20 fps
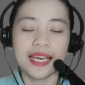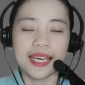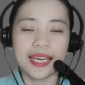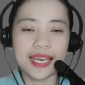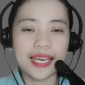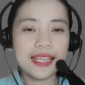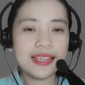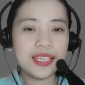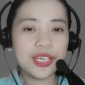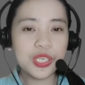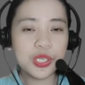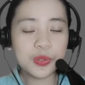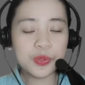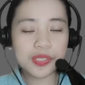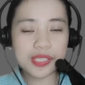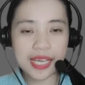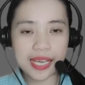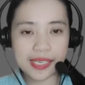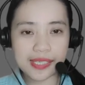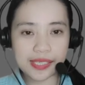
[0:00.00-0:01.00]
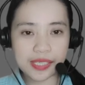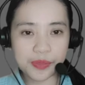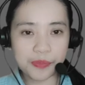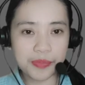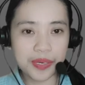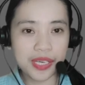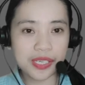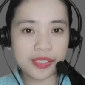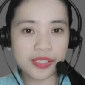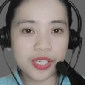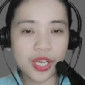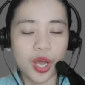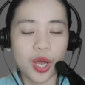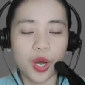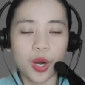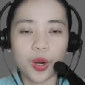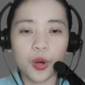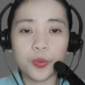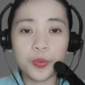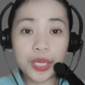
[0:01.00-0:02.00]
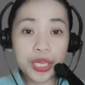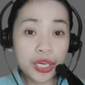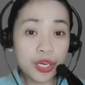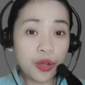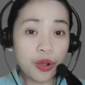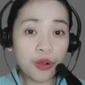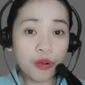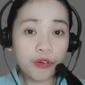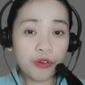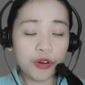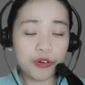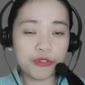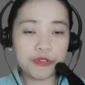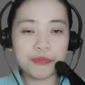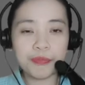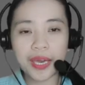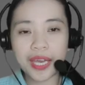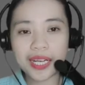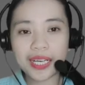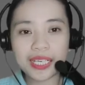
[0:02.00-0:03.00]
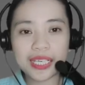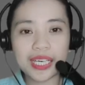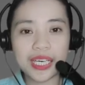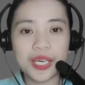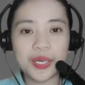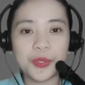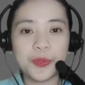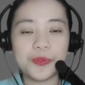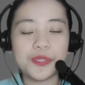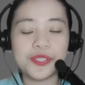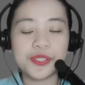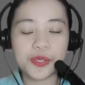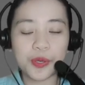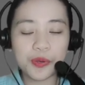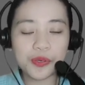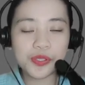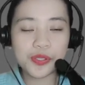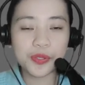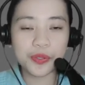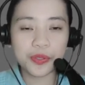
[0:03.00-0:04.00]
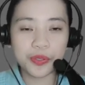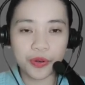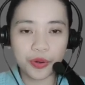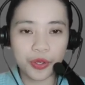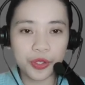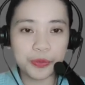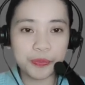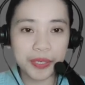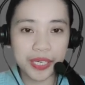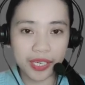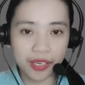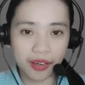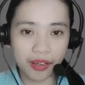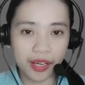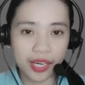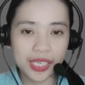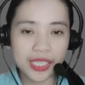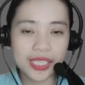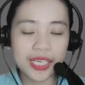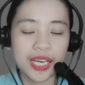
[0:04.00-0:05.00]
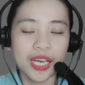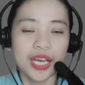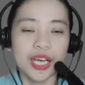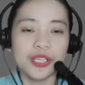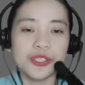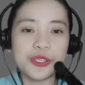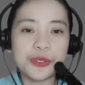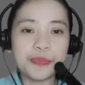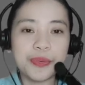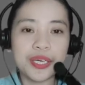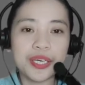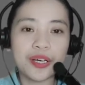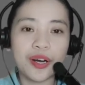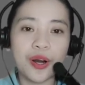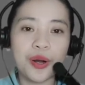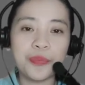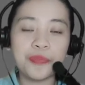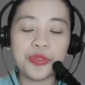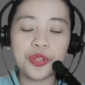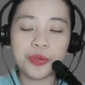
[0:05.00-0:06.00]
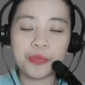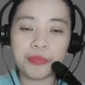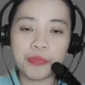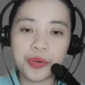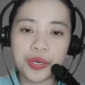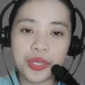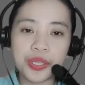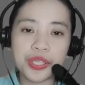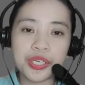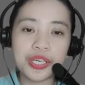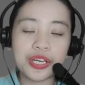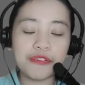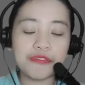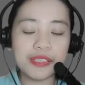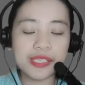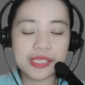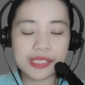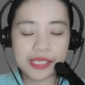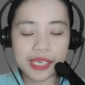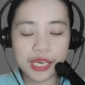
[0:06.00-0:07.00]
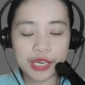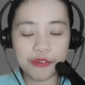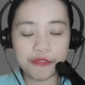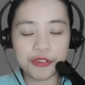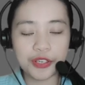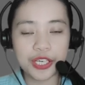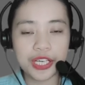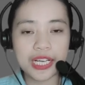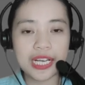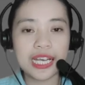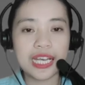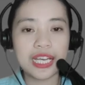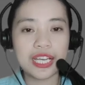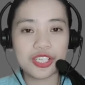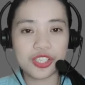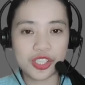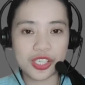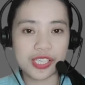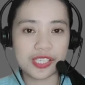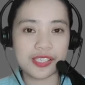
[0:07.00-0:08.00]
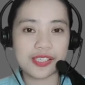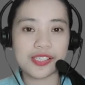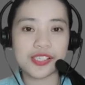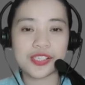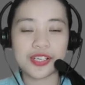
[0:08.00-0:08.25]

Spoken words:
In the New Testament, we know of Mary, who was also called by God to become the mother of the Savior, Jesus